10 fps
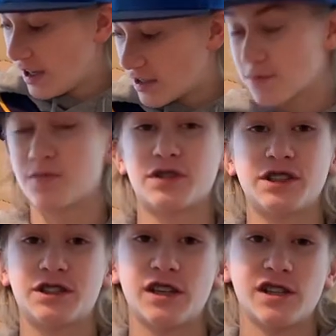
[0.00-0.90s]
it's pretty
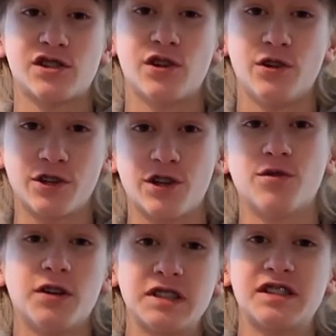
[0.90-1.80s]
sick, so you're gonna
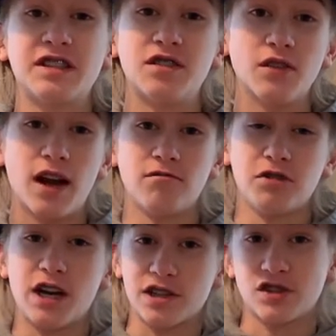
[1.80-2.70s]
wanna see the live
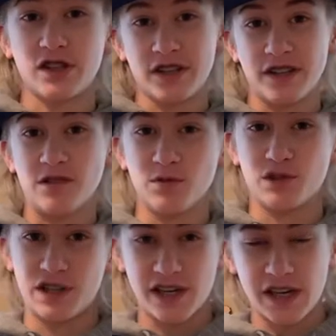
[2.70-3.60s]
reaction and then we'll
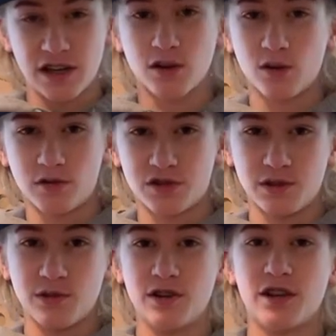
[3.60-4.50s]
take a closer
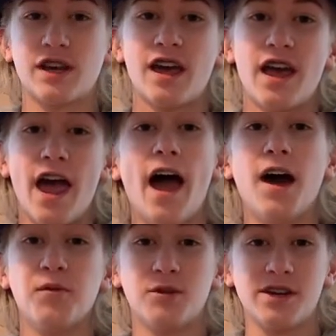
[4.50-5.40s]
look
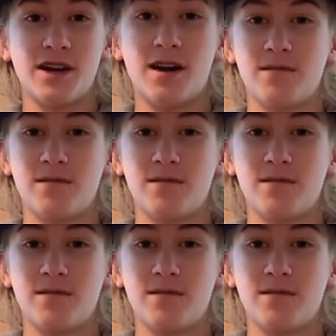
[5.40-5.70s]
at what I got.